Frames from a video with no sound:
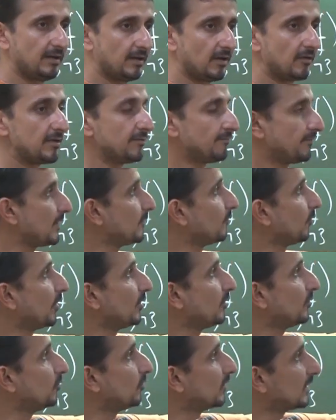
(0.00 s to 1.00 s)
Now, if I
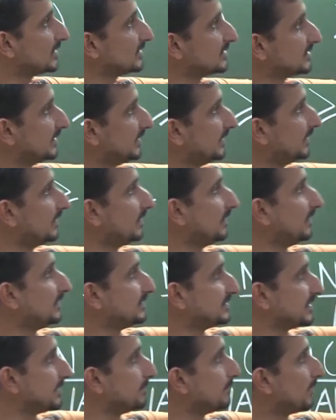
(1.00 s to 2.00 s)
want to consider
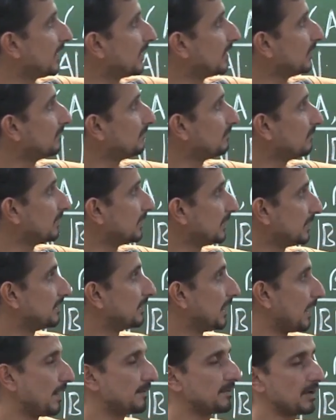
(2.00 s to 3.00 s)
sigma,
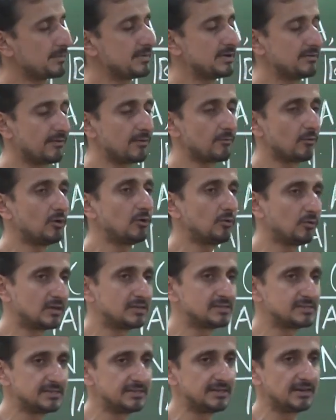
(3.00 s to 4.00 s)
I mean if I want to
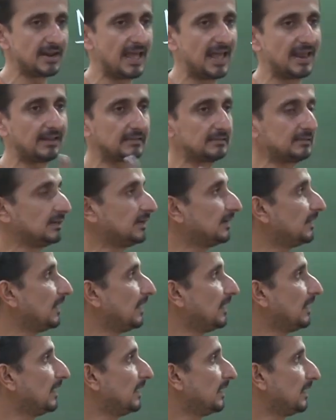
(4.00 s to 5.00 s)
consider another
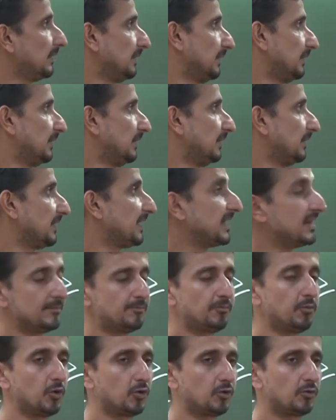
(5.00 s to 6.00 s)

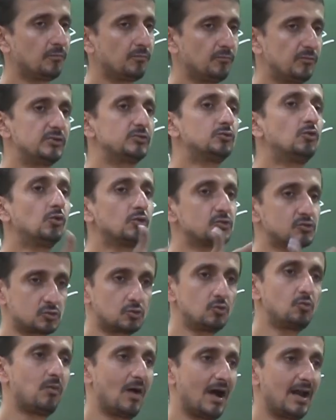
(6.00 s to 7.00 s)
input which goes
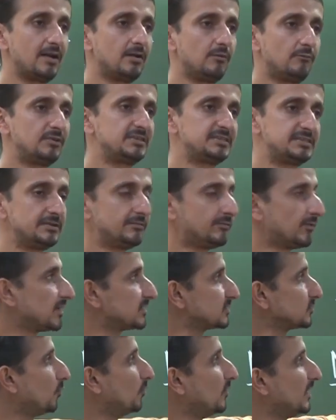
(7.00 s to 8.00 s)
to 1, which
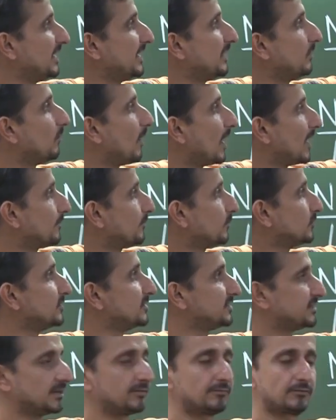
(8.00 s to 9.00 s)
differs only in one
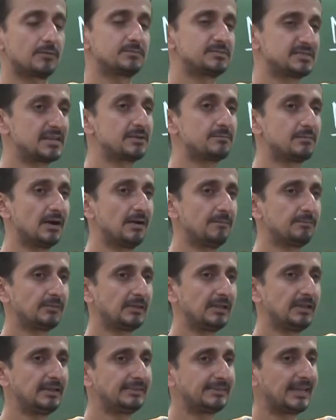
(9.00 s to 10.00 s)
position from sigma,
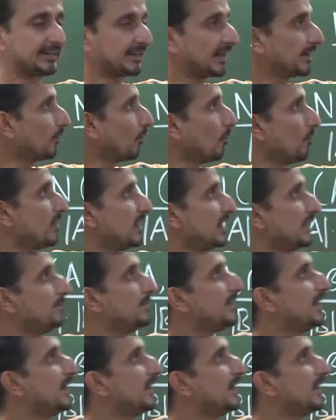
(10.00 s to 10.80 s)
that can only